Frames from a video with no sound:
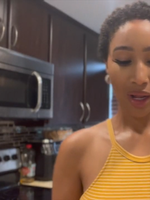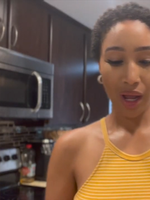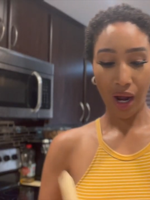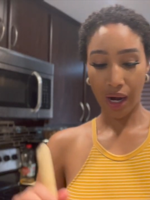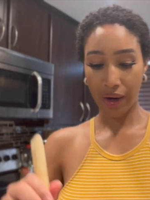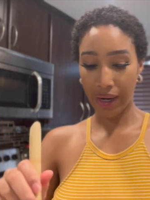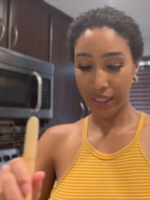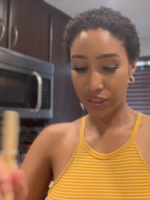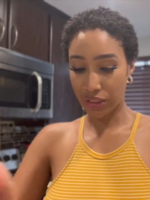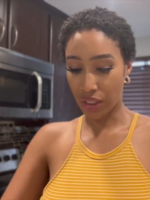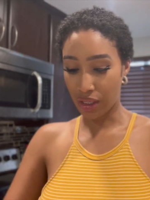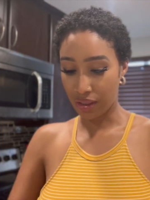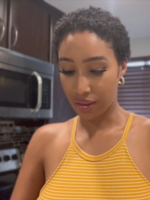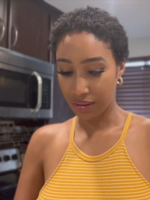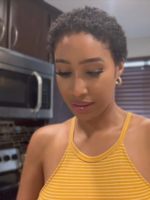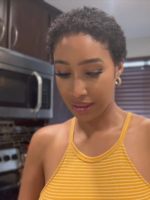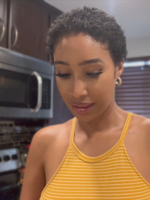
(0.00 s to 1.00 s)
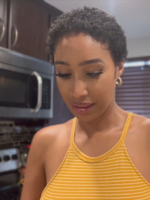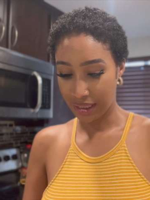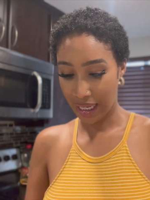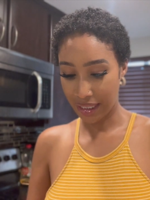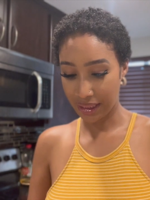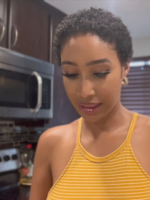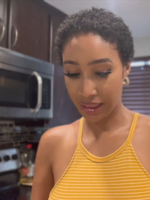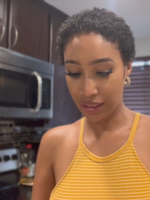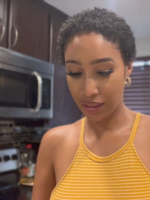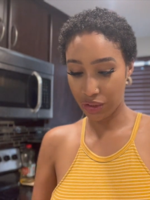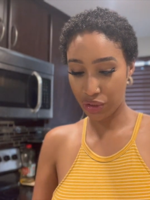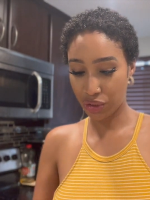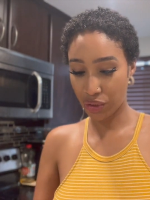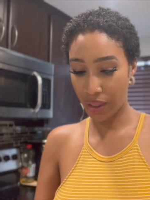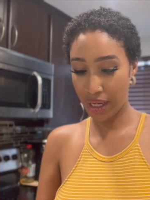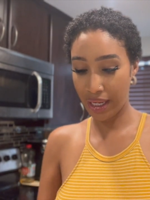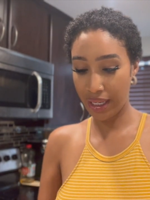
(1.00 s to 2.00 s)
All right, y'all, tasting it
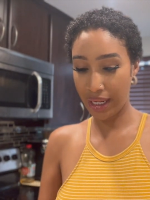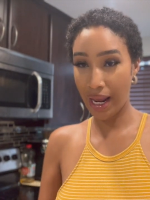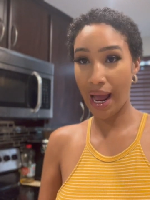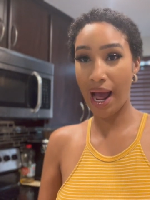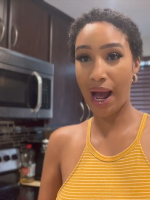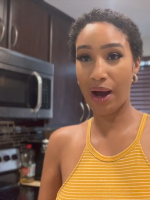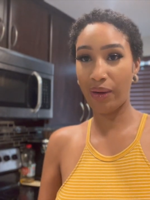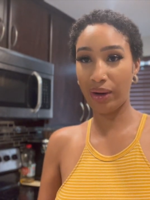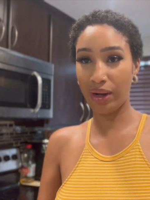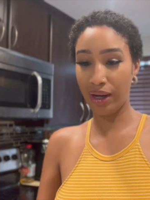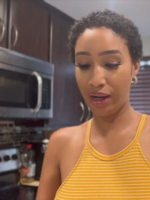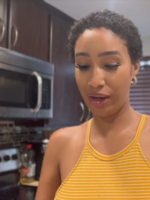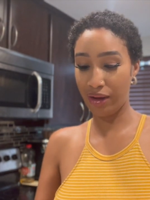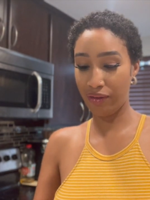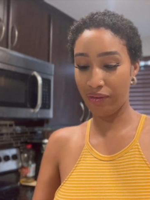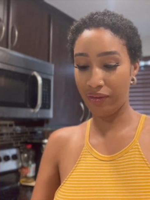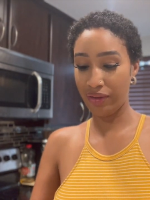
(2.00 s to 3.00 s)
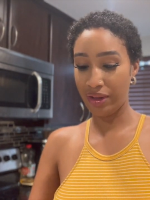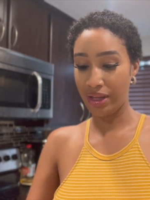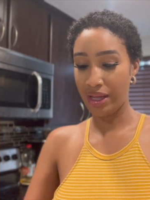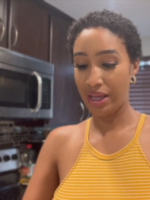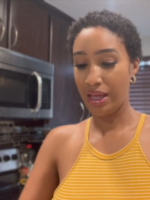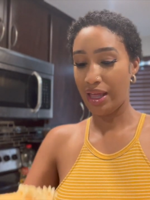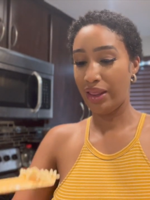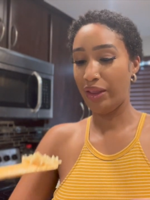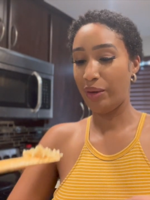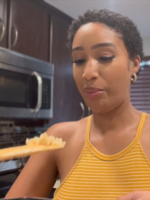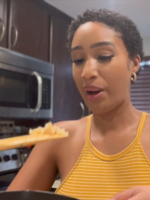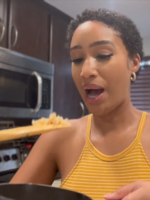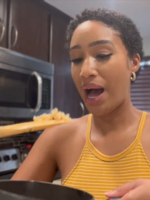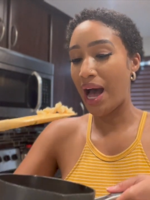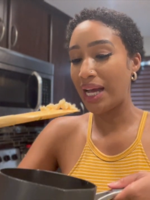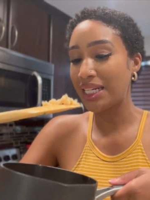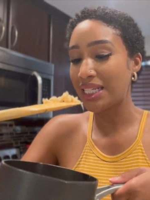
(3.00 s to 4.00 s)
straight out of the
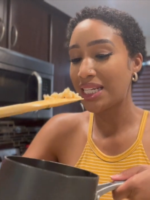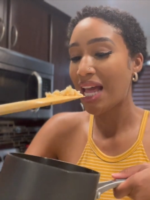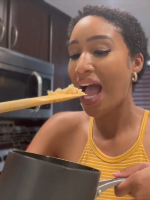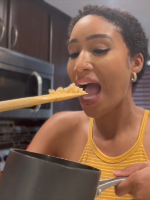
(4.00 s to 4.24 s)
pot.